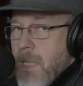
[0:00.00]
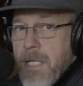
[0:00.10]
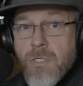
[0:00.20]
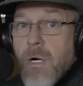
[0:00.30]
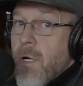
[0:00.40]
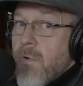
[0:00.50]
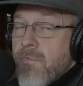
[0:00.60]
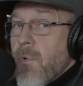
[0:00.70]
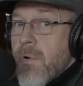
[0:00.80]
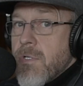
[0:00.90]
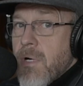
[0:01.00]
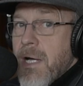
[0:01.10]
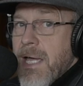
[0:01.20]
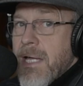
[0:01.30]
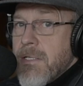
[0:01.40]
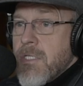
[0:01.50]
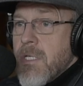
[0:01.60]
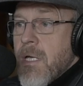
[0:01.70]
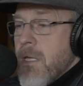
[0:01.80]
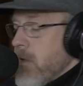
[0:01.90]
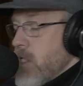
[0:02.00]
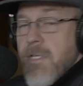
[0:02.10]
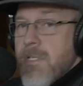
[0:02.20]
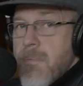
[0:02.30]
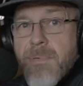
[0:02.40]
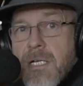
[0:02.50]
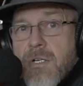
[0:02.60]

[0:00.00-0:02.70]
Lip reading: It's all four triads. There's even a big